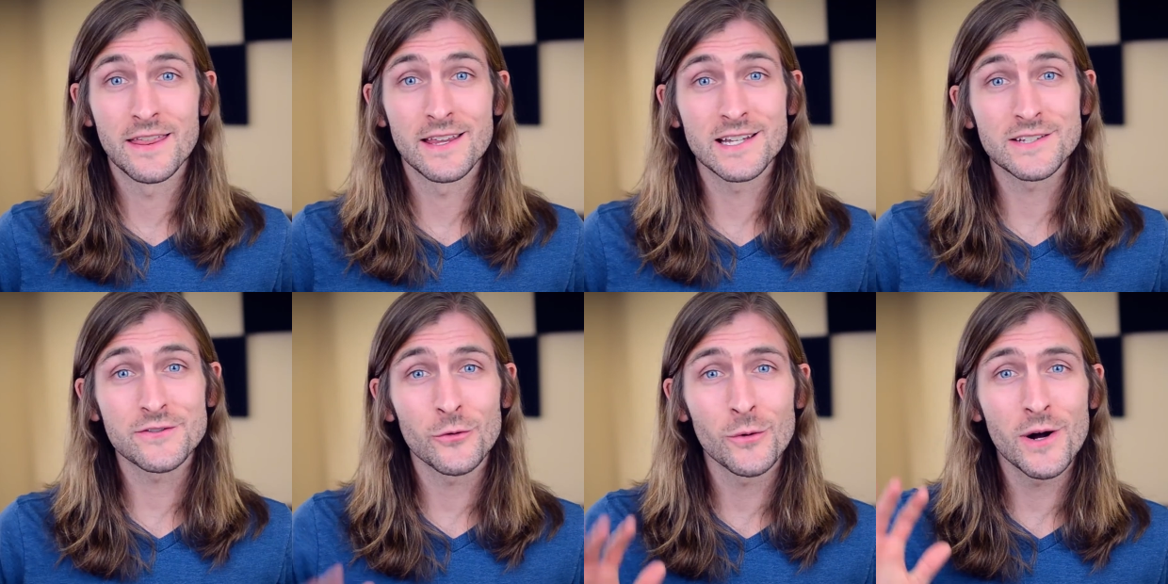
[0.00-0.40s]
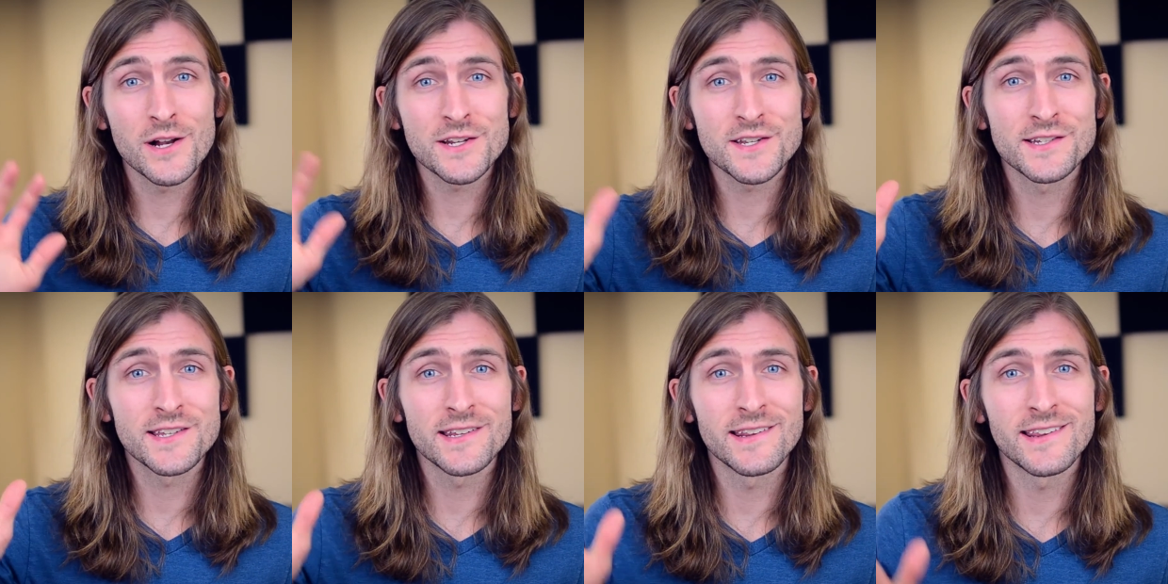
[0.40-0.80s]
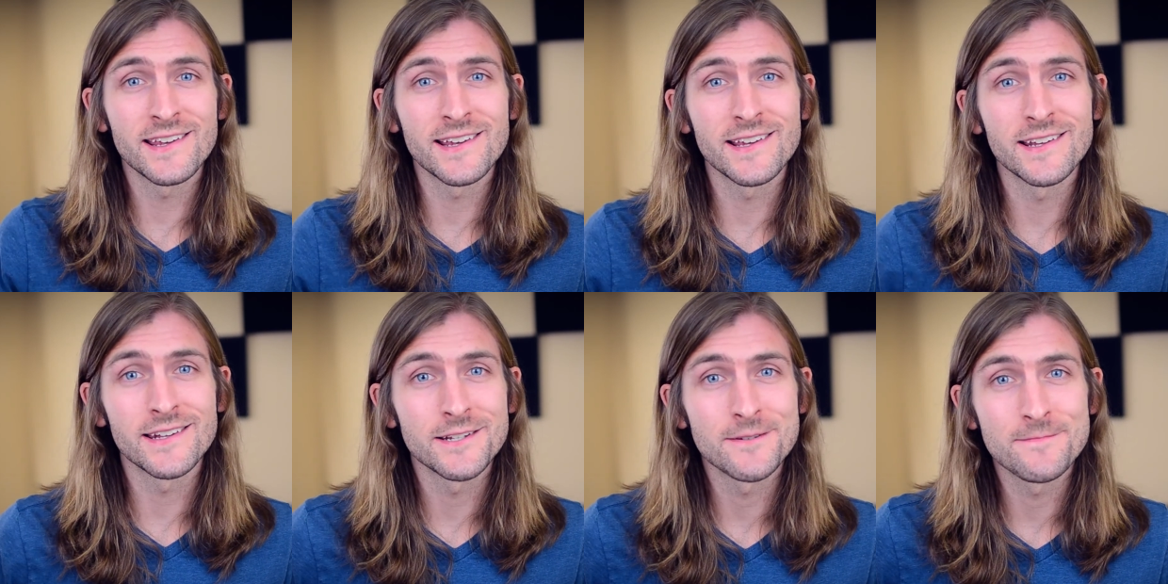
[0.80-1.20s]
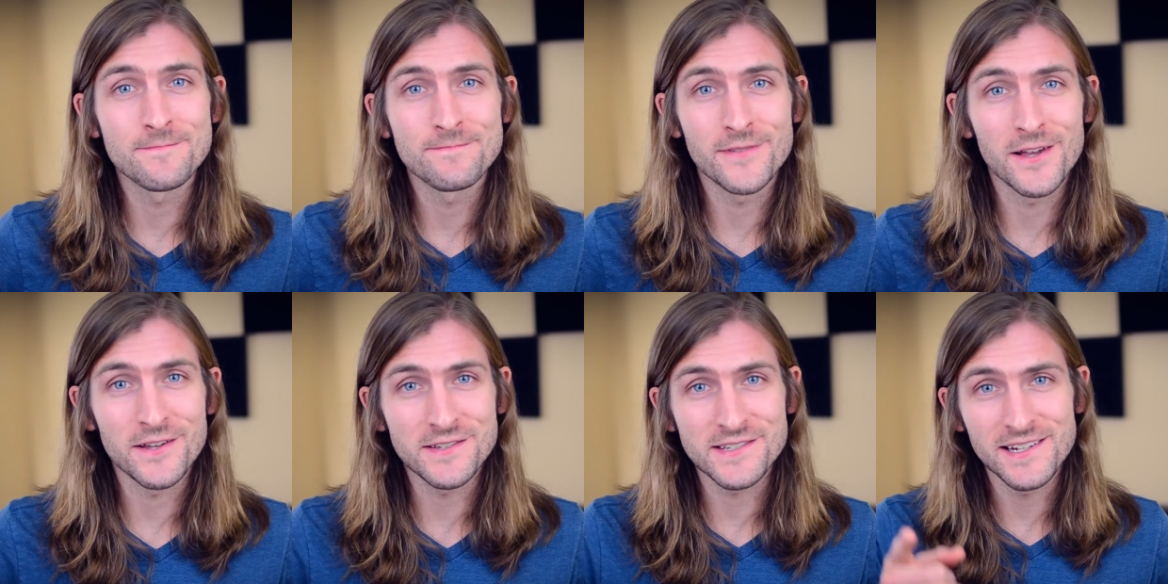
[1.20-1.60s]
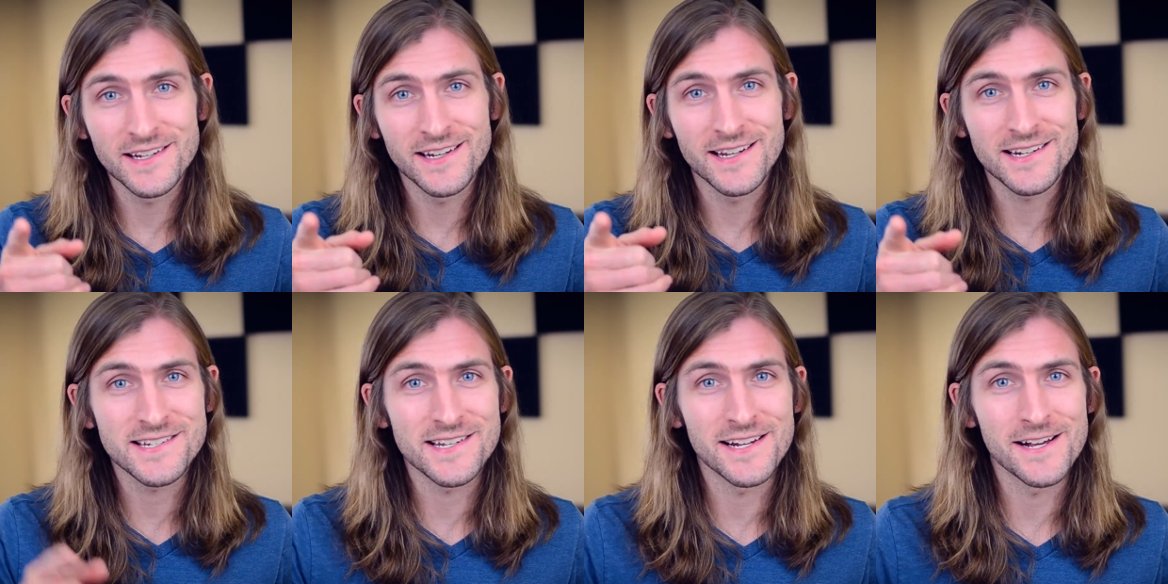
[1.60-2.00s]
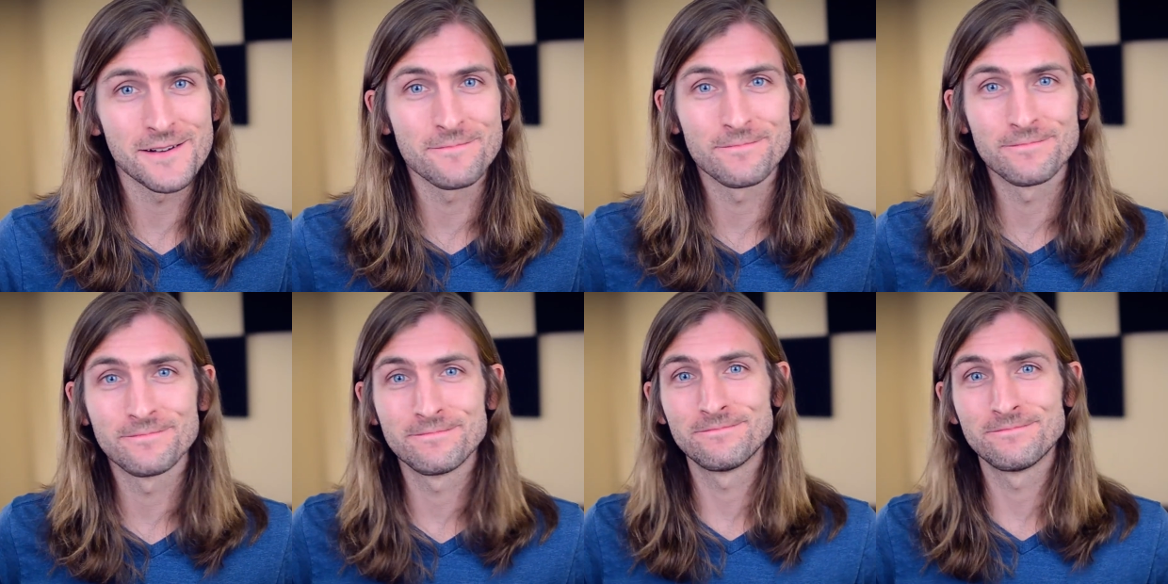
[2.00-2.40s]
Thanks for watching to the end. I'll see you next time.